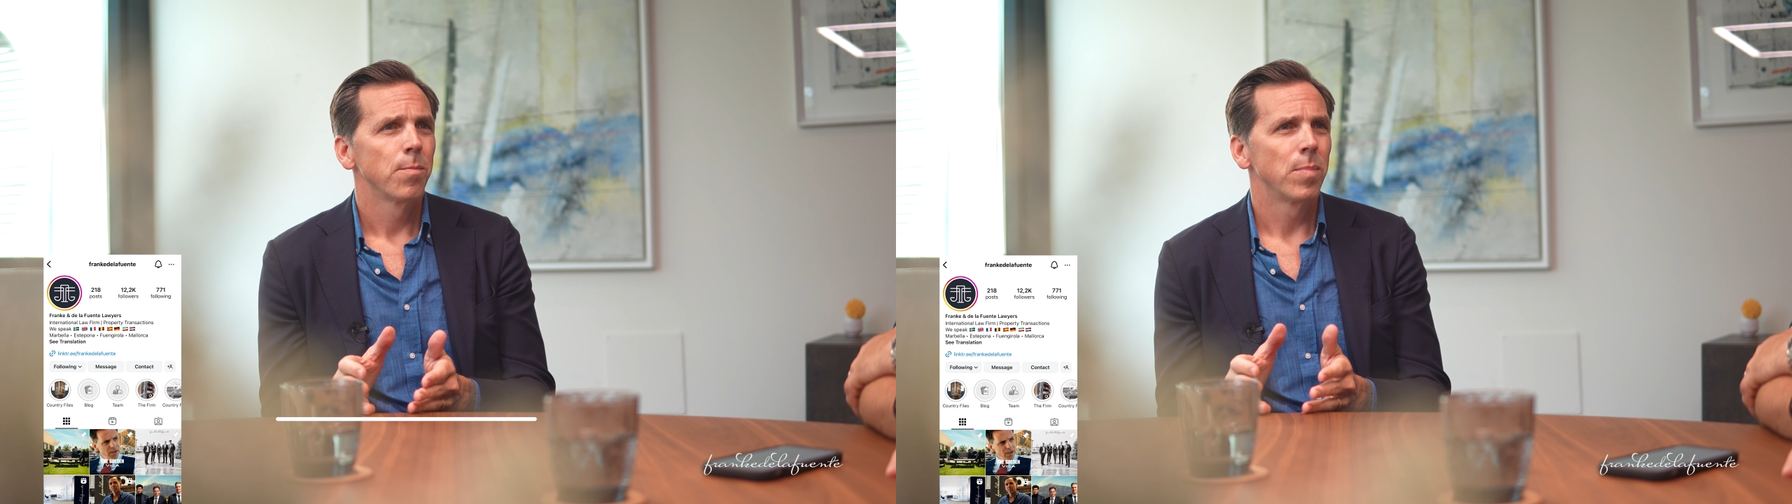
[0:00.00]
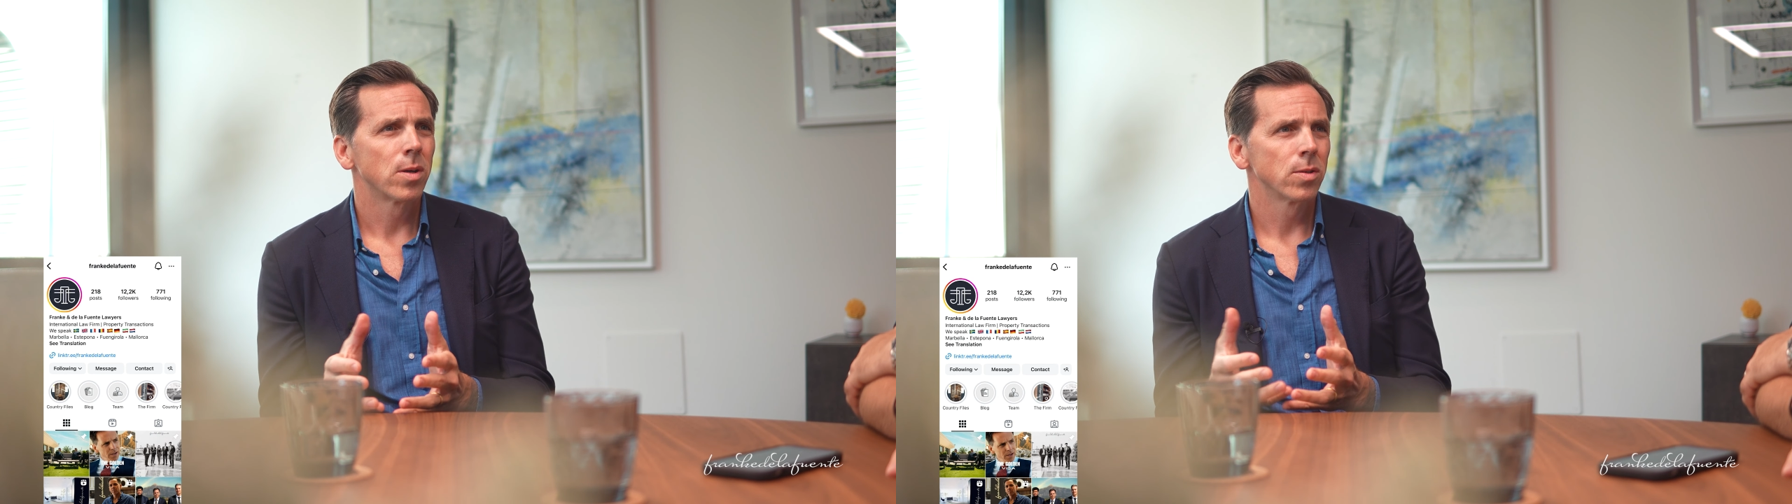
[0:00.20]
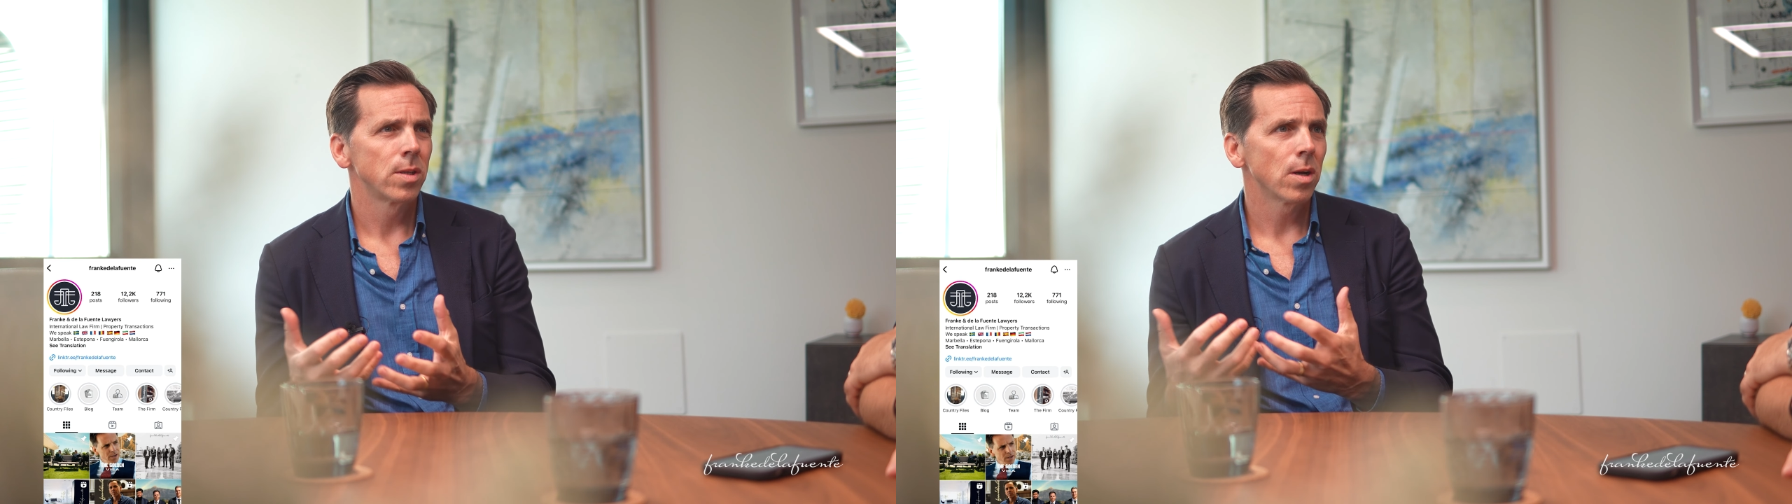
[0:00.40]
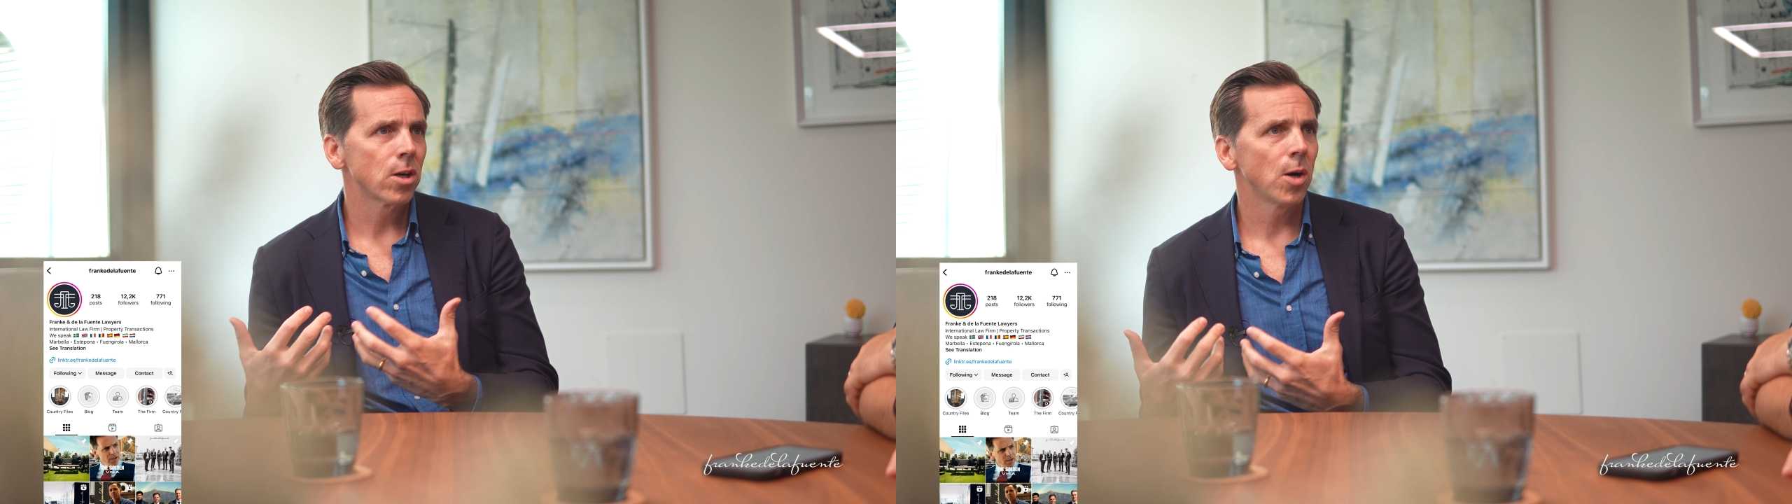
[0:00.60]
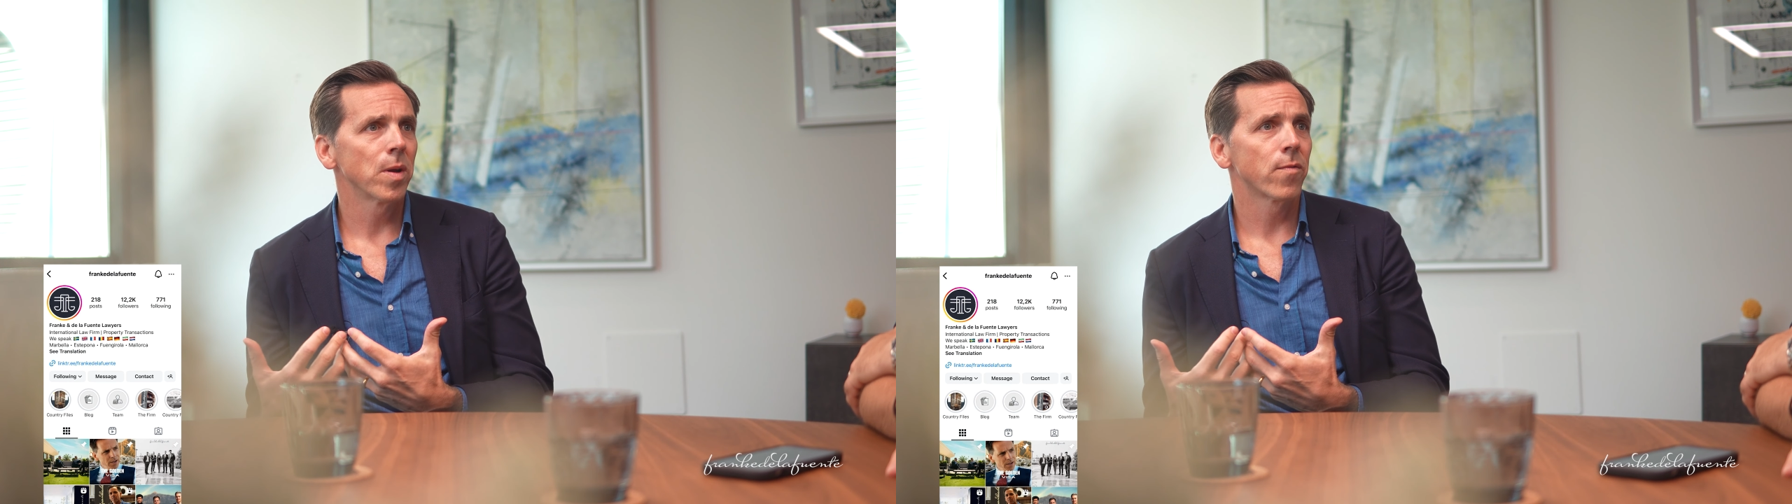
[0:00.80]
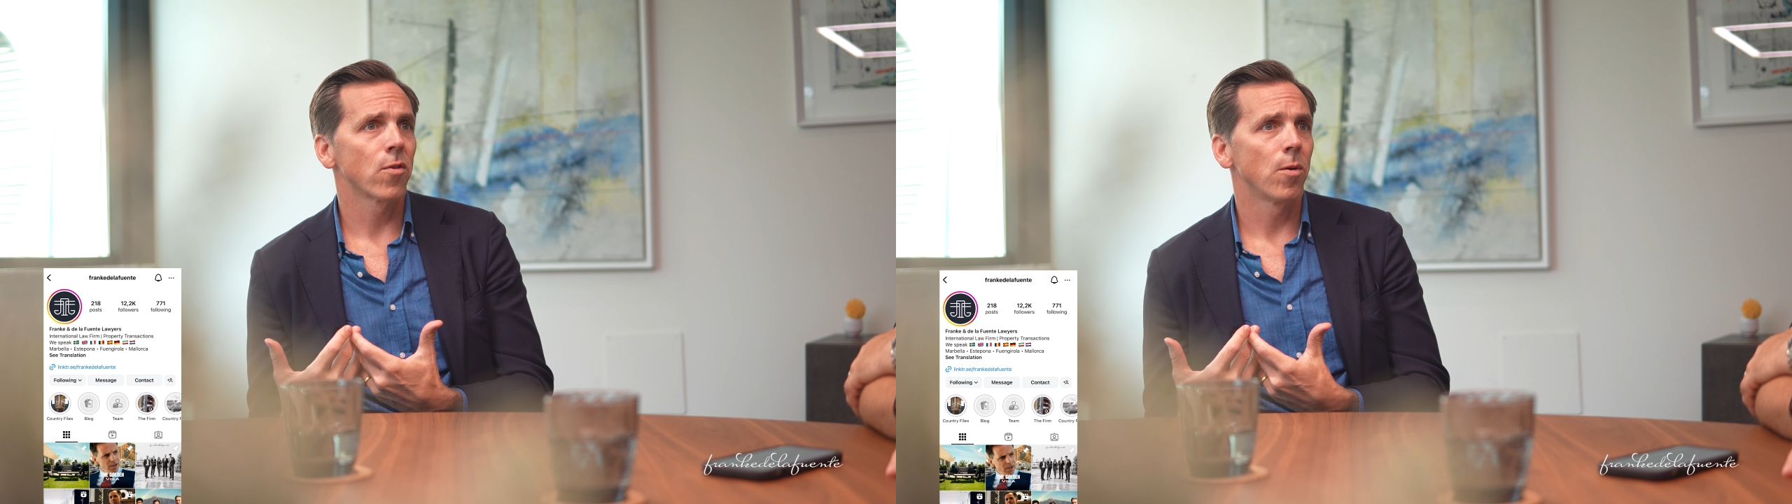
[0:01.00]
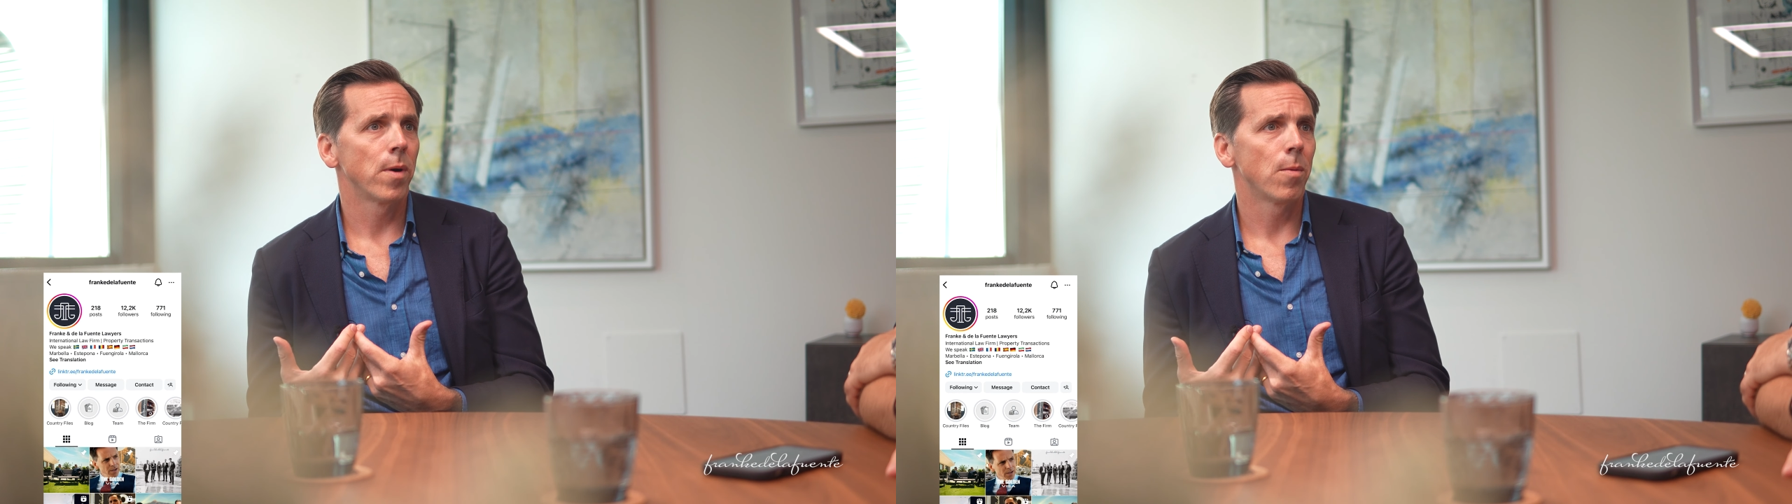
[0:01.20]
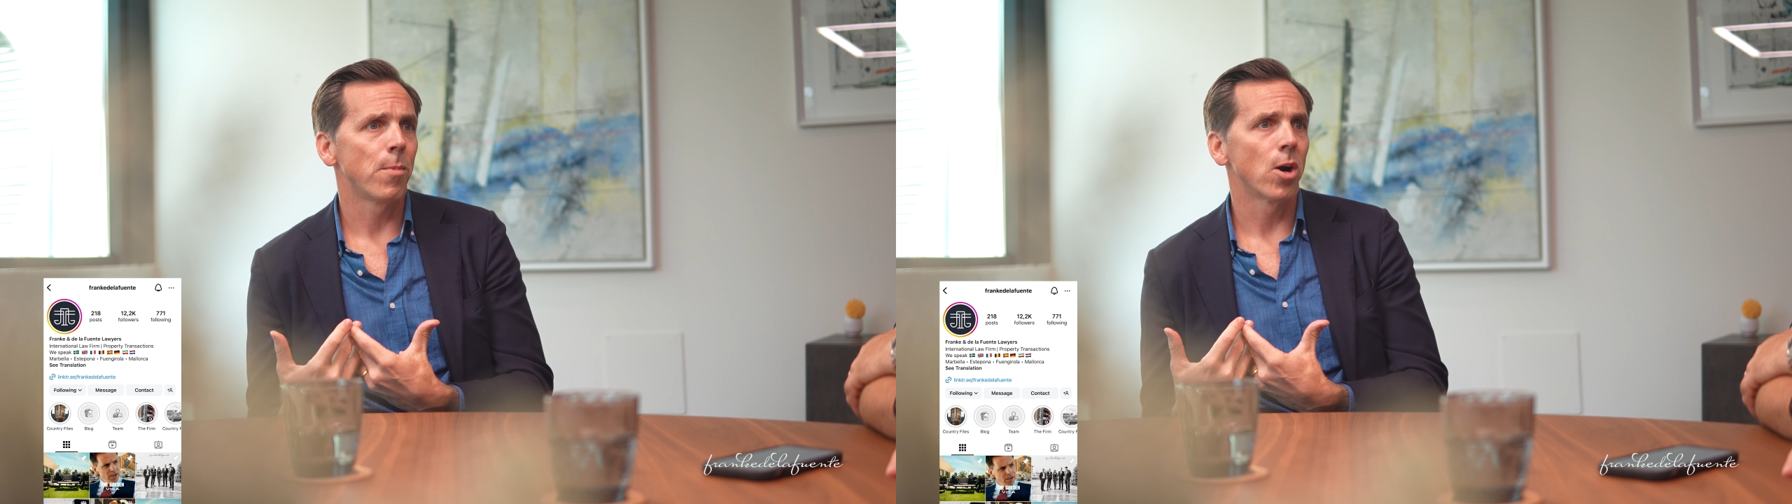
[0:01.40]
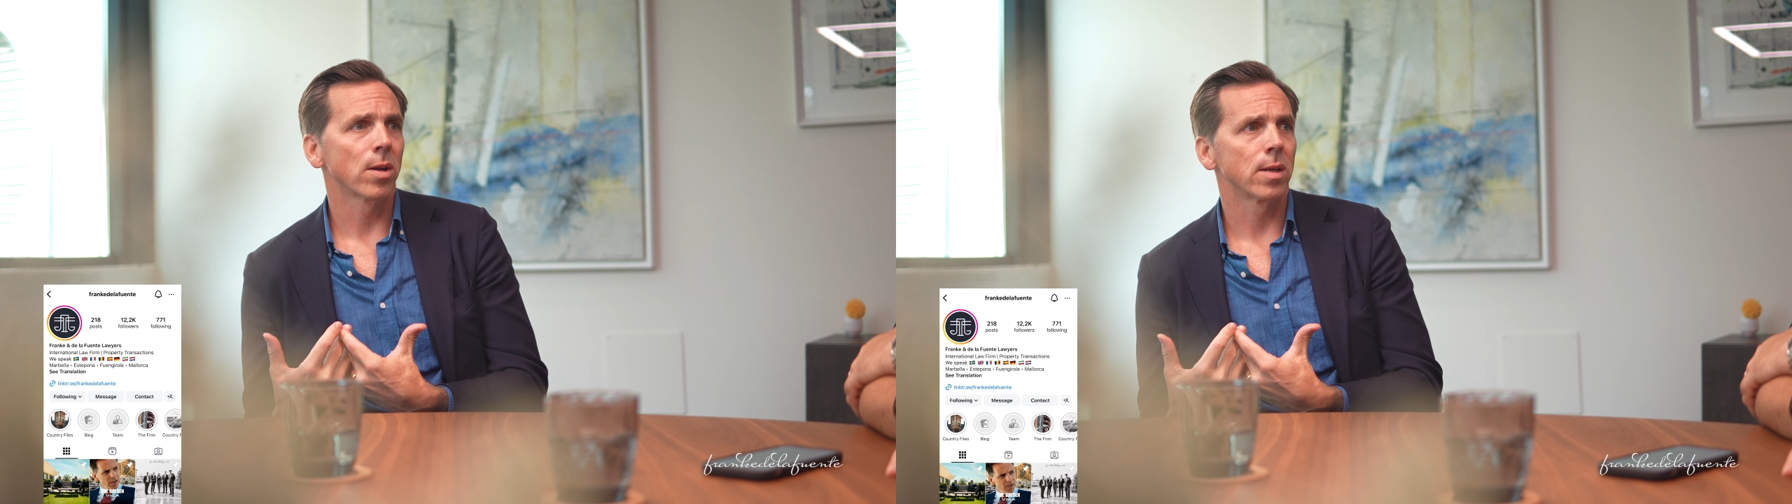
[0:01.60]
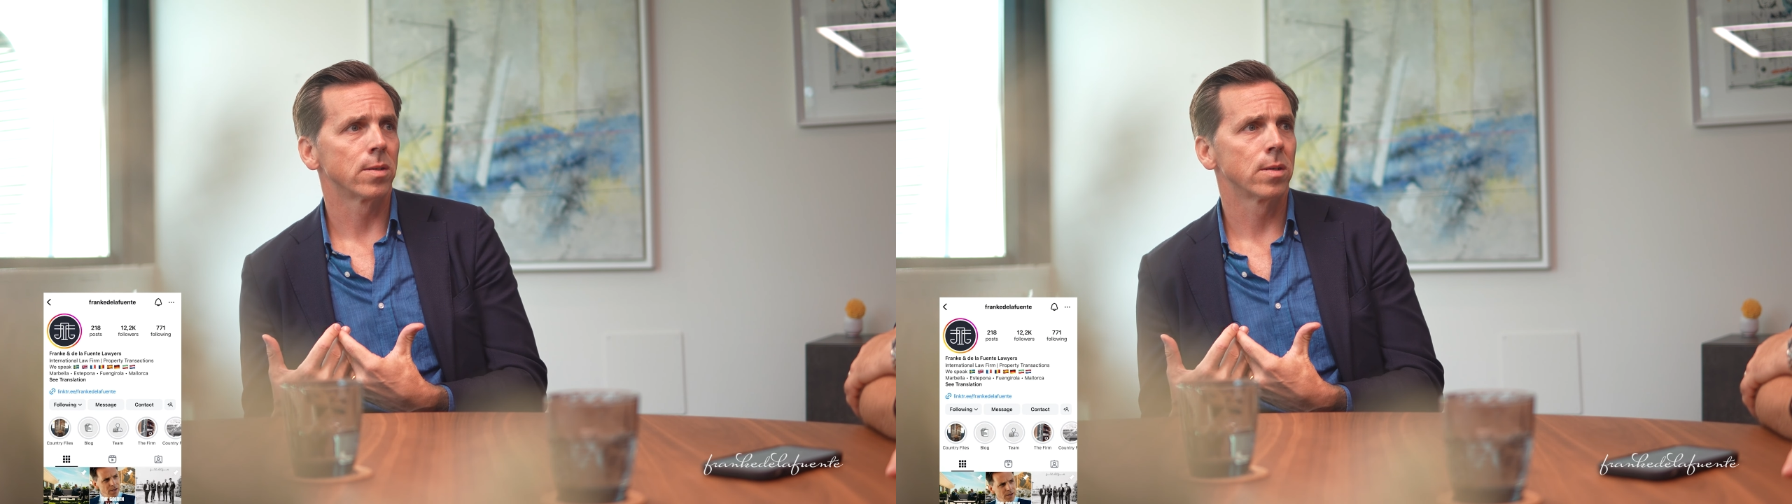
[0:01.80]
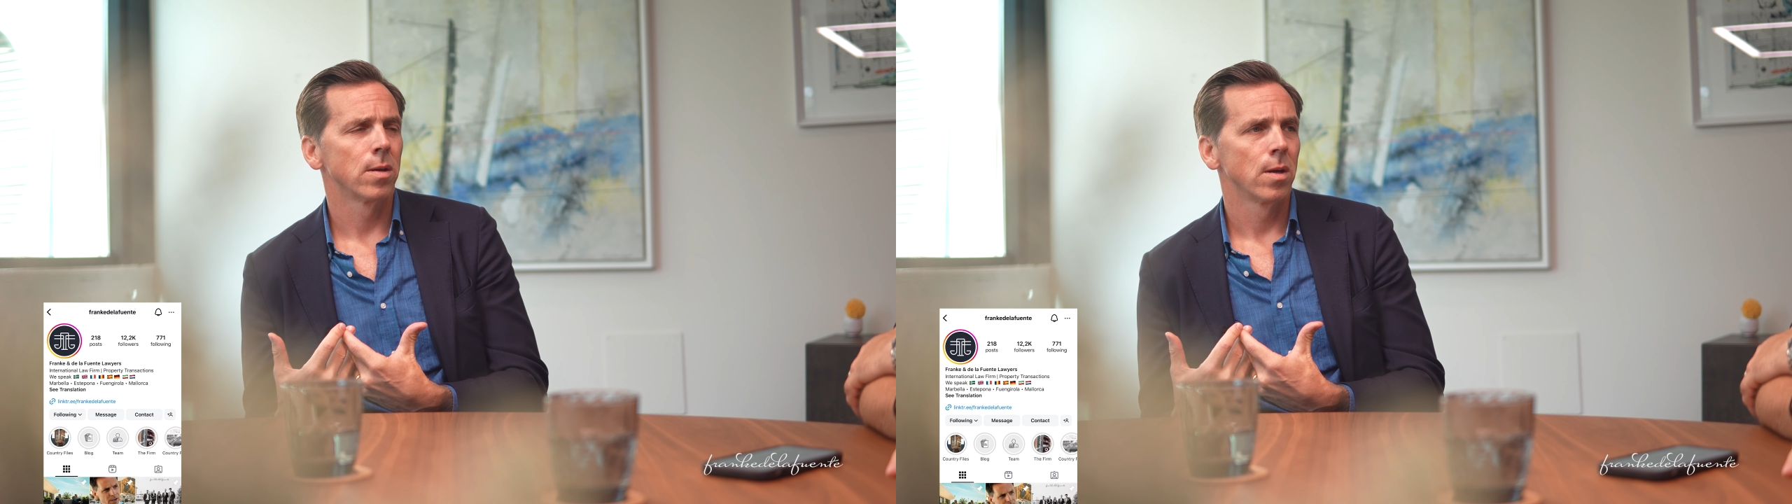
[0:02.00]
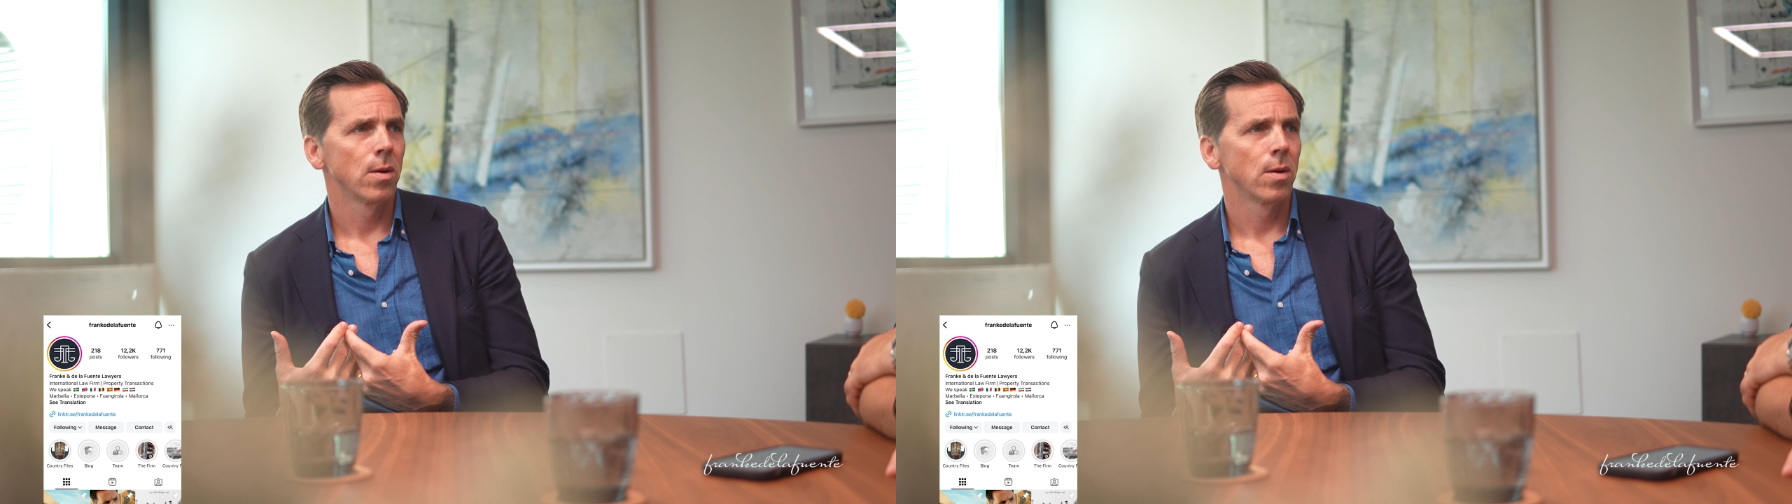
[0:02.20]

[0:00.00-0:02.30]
because they're coming from a market